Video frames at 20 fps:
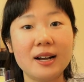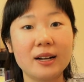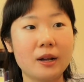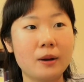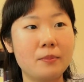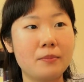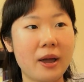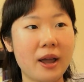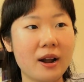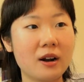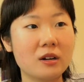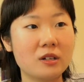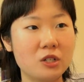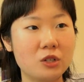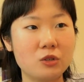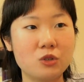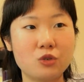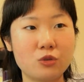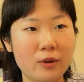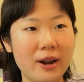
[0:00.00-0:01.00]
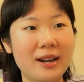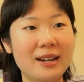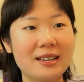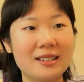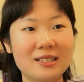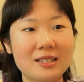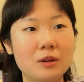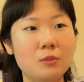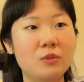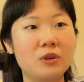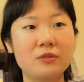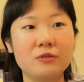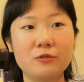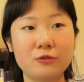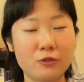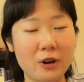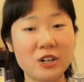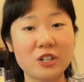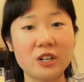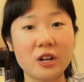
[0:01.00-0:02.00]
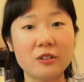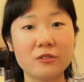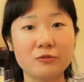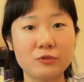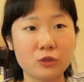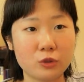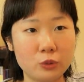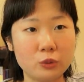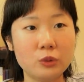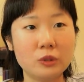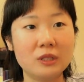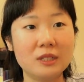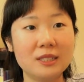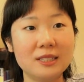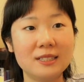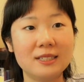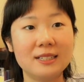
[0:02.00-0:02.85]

compared to training someone fresh out of school,